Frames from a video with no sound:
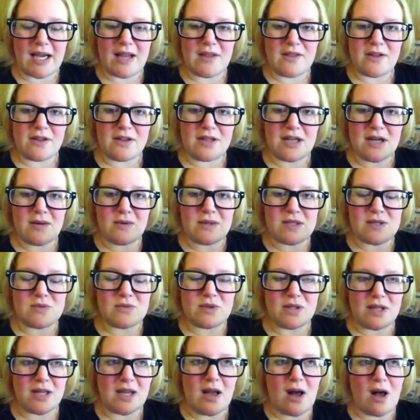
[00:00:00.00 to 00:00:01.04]
I thought that was
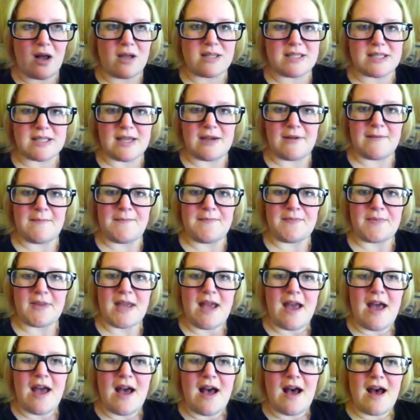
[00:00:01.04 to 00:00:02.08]
really awesome.
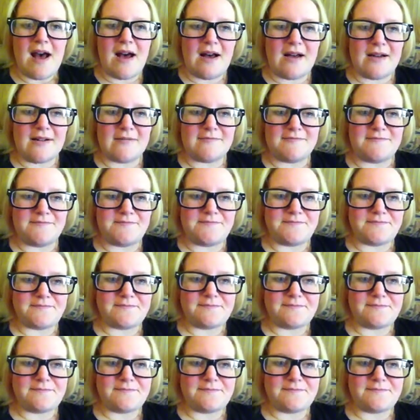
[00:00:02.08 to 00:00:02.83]
Um,